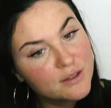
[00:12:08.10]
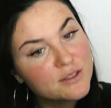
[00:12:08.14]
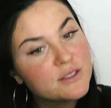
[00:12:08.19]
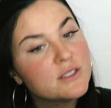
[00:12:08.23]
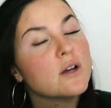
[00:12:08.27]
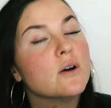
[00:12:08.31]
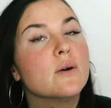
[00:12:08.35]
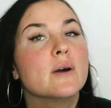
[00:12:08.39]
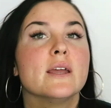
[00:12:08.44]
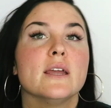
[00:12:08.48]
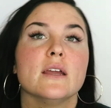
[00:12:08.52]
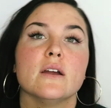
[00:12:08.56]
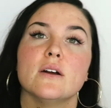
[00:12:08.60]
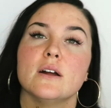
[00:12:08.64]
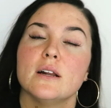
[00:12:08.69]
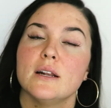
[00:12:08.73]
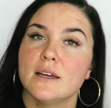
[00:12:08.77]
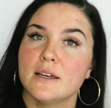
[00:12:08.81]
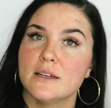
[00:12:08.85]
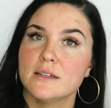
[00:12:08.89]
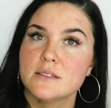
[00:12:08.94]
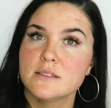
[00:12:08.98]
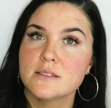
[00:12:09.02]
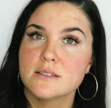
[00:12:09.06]
So here it
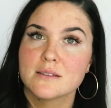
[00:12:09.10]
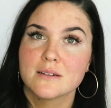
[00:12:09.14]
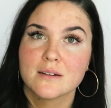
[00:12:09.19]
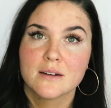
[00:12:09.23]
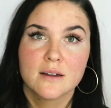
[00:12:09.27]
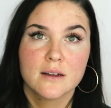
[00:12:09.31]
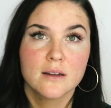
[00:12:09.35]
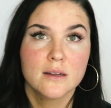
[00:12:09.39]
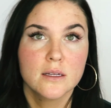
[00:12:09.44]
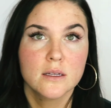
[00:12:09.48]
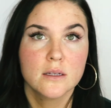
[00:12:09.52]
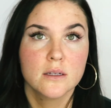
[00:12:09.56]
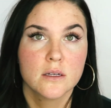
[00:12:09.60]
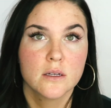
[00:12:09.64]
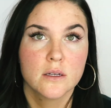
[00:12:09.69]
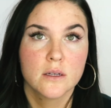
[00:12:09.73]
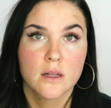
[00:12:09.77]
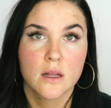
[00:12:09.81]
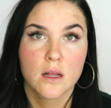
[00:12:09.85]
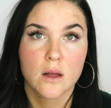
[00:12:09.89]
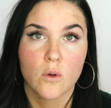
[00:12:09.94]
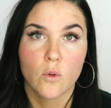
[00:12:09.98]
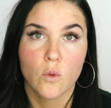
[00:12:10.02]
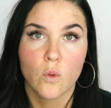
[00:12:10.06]
is.
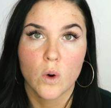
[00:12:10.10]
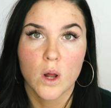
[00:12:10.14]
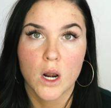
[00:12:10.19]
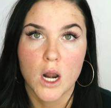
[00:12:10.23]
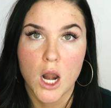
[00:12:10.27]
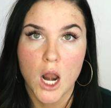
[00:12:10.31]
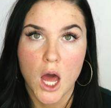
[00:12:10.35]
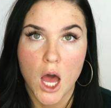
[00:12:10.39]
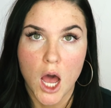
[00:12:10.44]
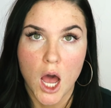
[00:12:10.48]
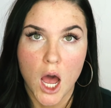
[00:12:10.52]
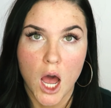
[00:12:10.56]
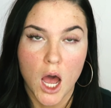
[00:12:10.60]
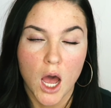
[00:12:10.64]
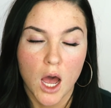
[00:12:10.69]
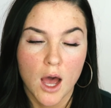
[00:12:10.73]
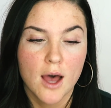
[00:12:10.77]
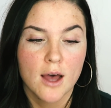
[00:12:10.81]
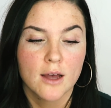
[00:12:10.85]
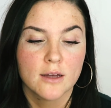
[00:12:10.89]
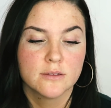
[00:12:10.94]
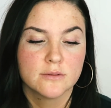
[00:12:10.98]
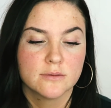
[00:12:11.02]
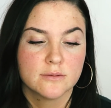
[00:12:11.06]

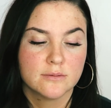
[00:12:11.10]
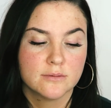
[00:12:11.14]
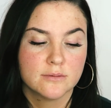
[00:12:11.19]
Voila!